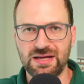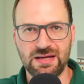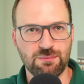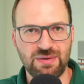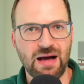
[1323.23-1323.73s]

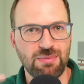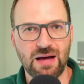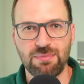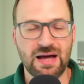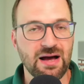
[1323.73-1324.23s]
blah blah
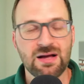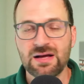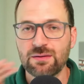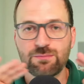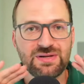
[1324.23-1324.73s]
blah
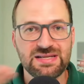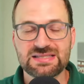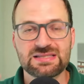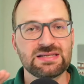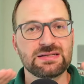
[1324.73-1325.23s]
please
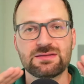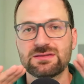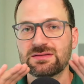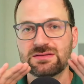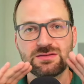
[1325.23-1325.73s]

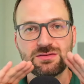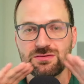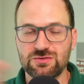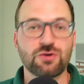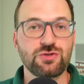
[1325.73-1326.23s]

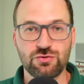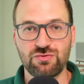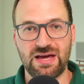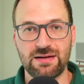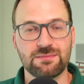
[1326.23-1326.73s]
don't do
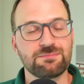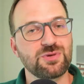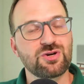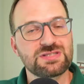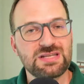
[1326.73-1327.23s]
that
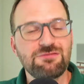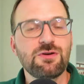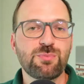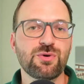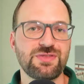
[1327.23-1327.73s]
because if you
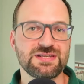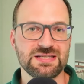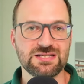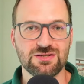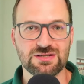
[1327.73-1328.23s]
put this
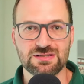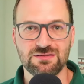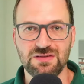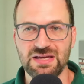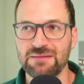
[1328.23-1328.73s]
into your
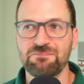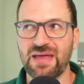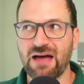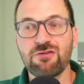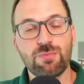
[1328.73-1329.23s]
cv
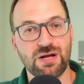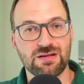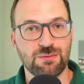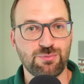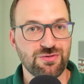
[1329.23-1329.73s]
everyone
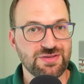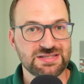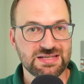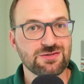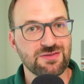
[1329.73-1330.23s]
can put this
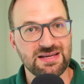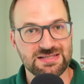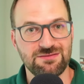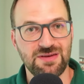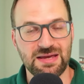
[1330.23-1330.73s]
into their
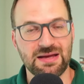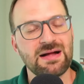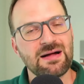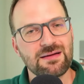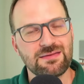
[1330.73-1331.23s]
cv
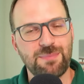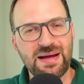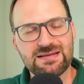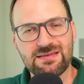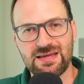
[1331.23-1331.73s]
the
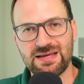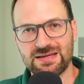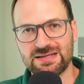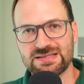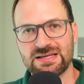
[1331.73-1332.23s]
better thing
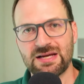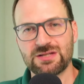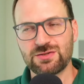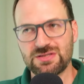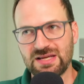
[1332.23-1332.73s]
is
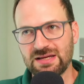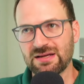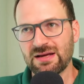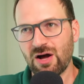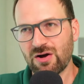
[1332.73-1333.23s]
to think,
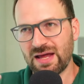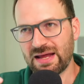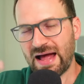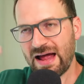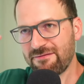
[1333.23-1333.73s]
okay, I
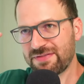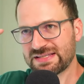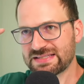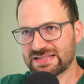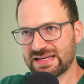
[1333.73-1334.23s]
have this
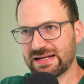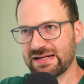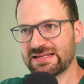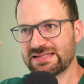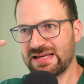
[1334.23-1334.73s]
skill,
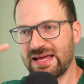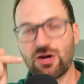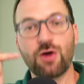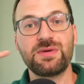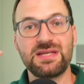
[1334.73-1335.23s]
let's say
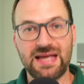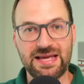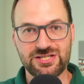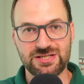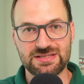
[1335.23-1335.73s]

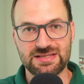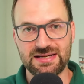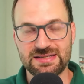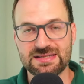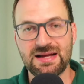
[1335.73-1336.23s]
communication
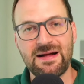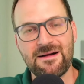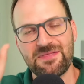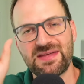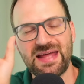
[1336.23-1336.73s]
skills,
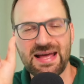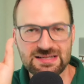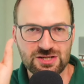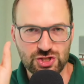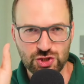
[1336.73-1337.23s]
then add
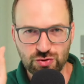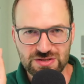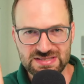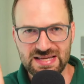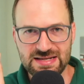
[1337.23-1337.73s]
a short
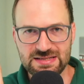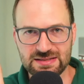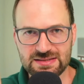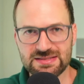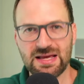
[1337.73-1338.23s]

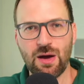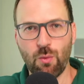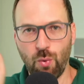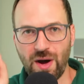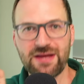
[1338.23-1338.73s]
sentence
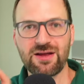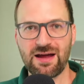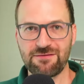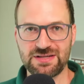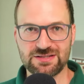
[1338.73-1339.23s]
why you
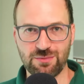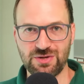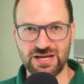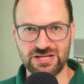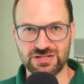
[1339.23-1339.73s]
have these
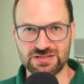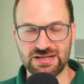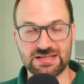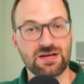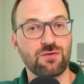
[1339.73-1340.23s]
communication
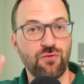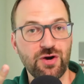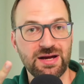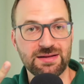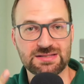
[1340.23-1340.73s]
skills. For
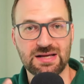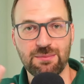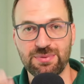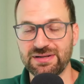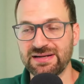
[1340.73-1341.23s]

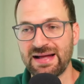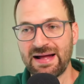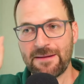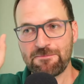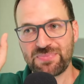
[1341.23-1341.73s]
example,
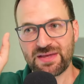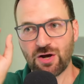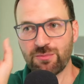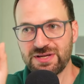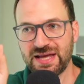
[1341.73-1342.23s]

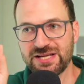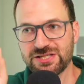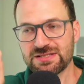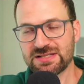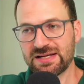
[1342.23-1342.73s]
communication
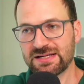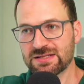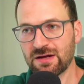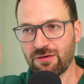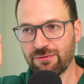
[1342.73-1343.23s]
skills
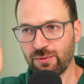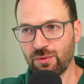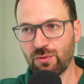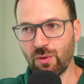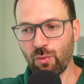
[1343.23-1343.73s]
through
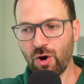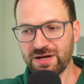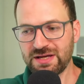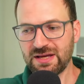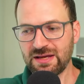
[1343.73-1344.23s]

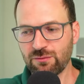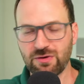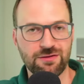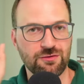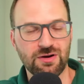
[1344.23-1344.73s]
working
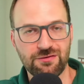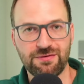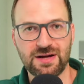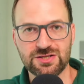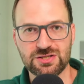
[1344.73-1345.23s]
with cross
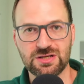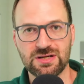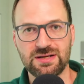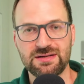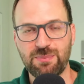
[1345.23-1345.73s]

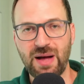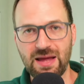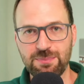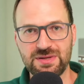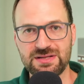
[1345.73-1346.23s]
functional
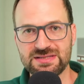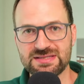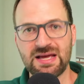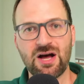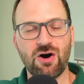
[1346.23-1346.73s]
departments
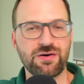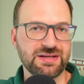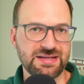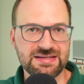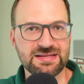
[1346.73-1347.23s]
on an
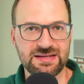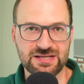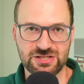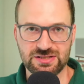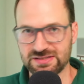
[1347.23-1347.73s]

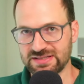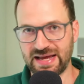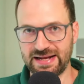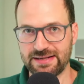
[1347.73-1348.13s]
international scale.